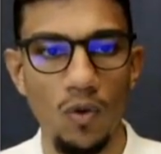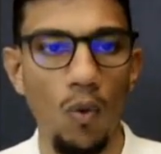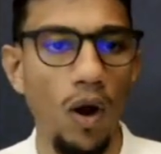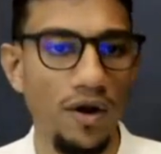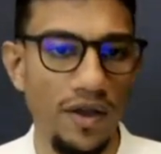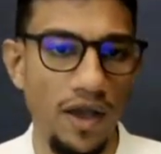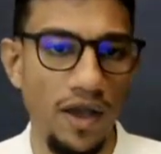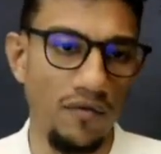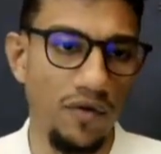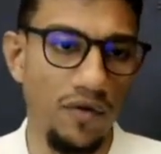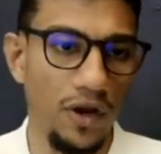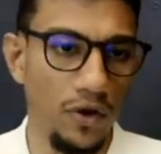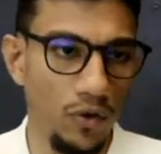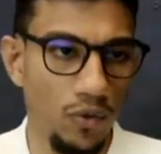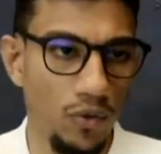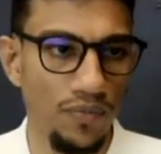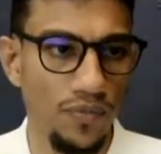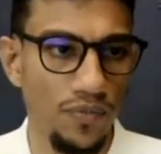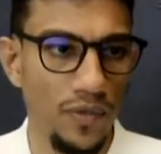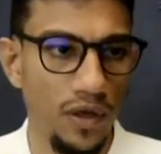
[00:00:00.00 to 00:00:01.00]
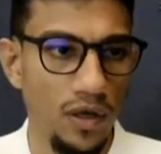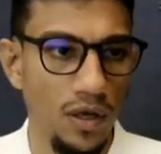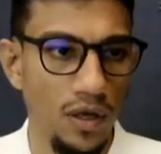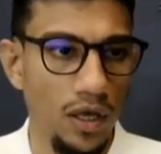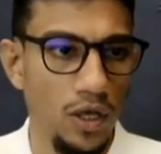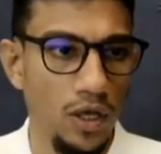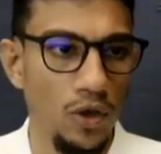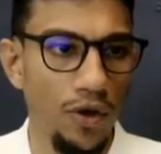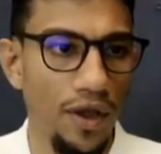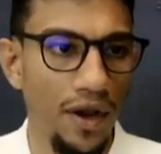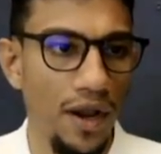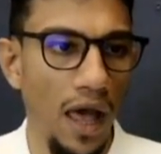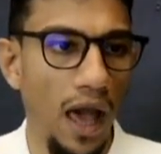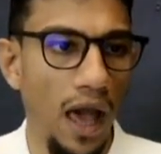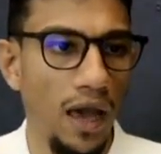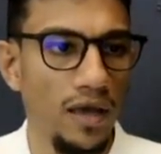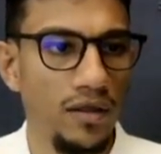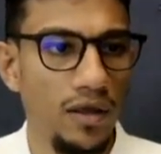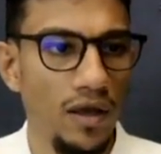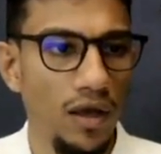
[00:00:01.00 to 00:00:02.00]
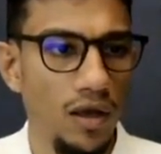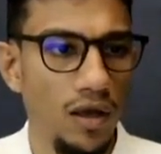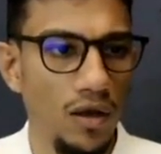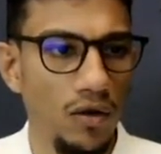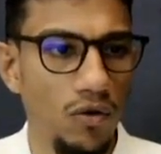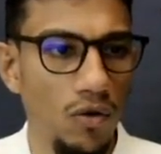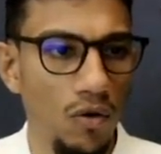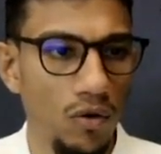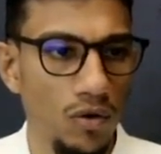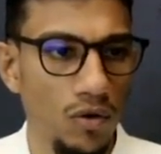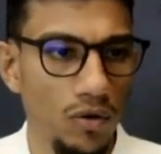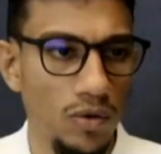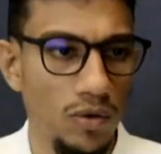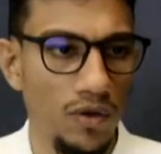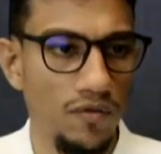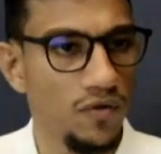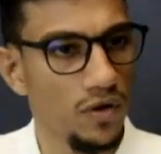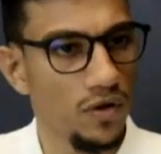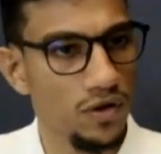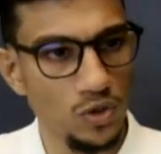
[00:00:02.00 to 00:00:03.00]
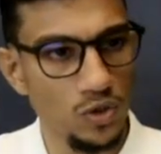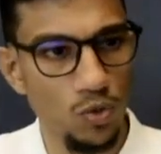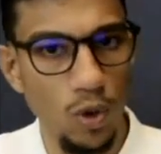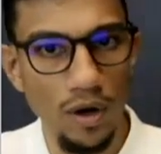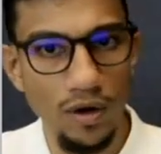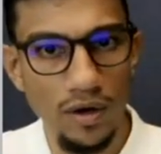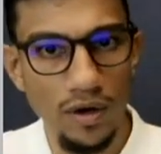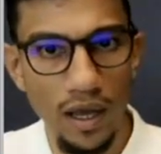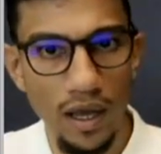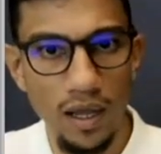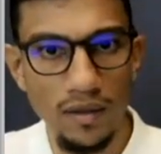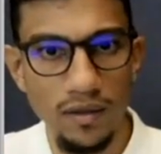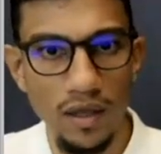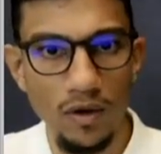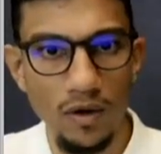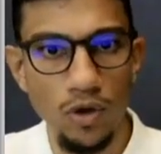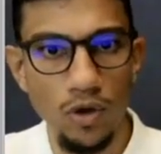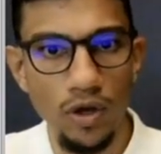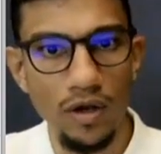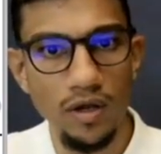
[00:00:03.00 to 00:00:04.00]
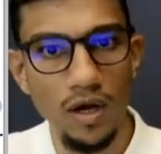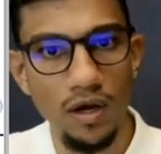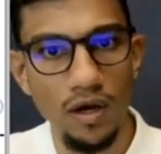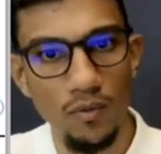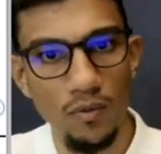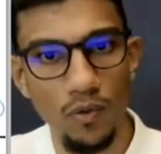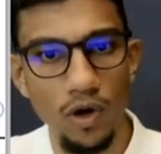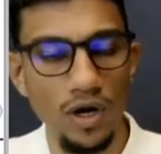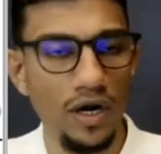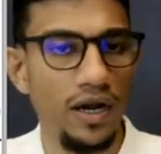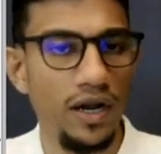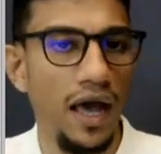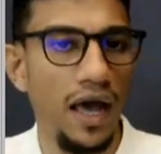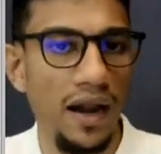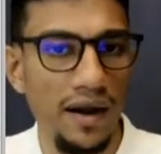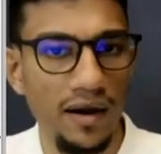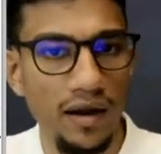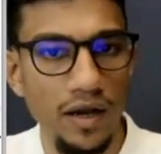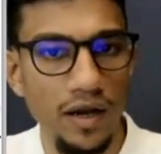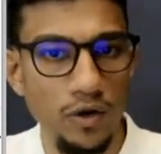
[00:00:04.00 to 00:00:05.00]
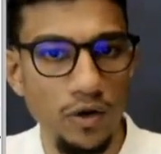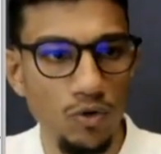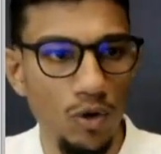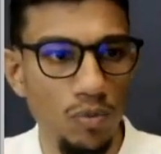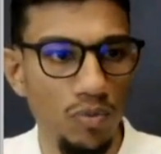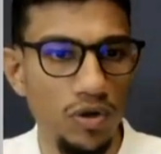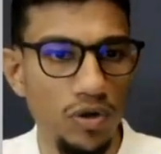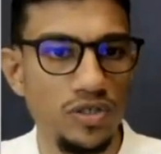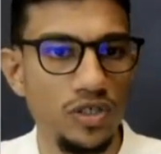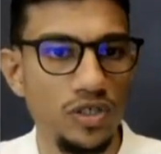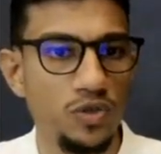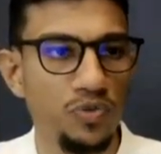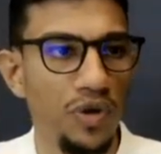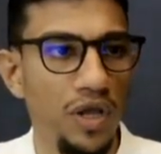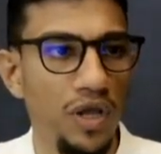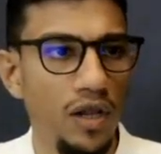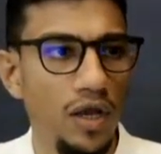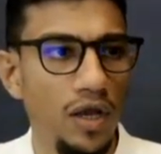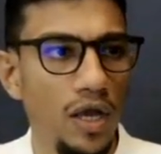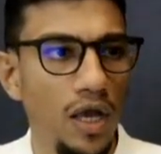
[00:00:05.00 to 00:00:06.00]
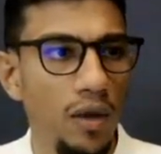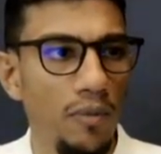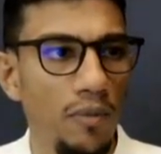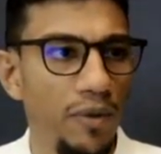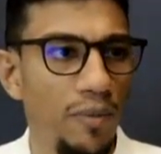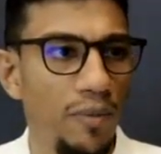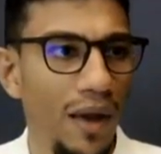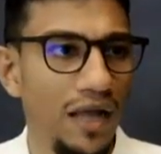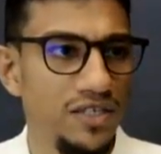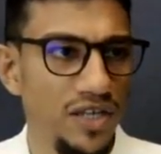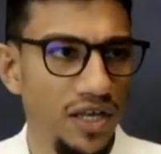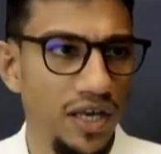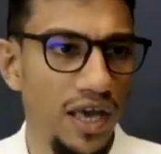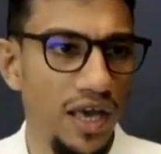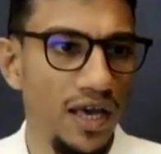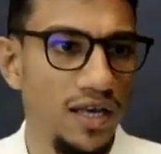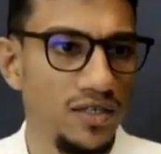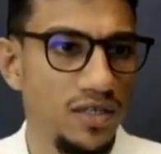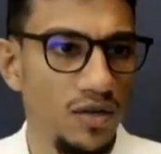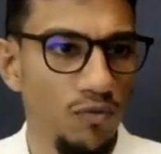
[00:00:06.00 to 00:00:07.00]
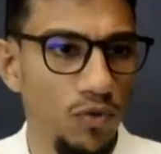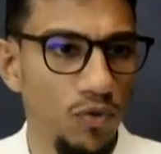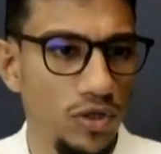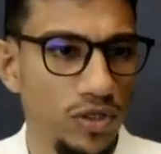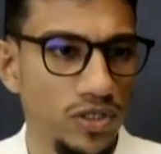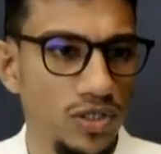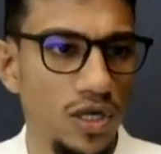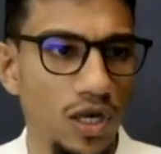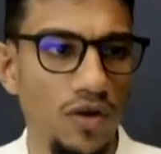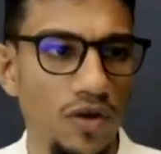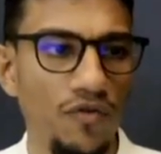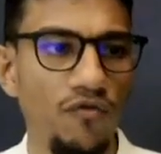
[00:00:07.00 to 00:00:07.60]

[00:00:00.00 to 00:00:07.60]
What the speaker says: what can we do? You can either go to the first one and then you can convert it directly into a purchase bill. But imagine a case in which